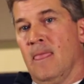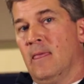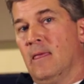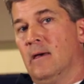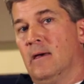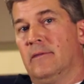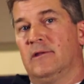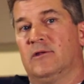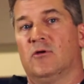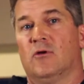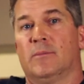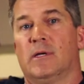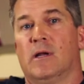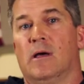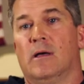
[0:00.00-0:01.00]
the
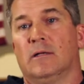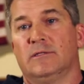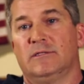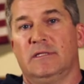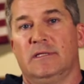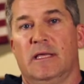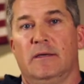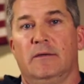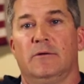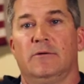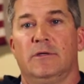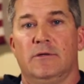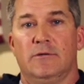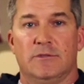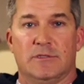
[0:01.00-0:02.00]
terminology that you're
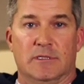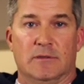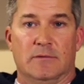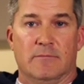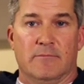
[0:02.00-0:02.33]
using.